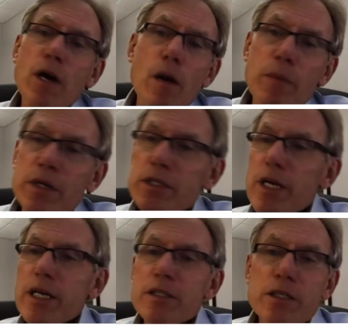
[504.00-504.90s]
Companies
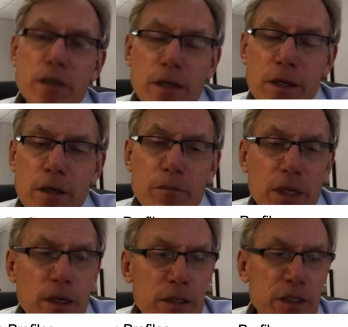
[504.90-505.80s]
like
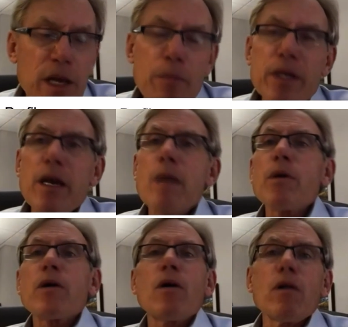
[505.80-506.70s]
Stepan
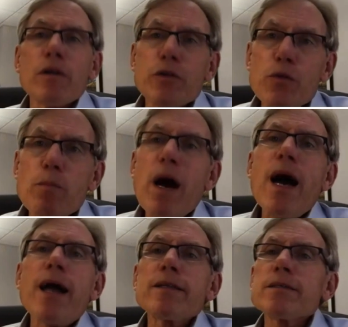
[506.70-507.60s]
Chemical and
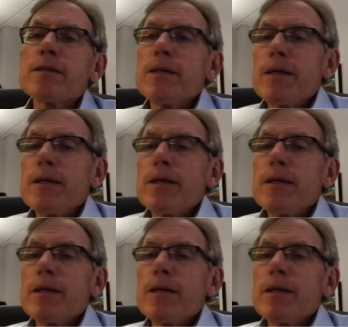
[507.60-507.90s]
DuPont,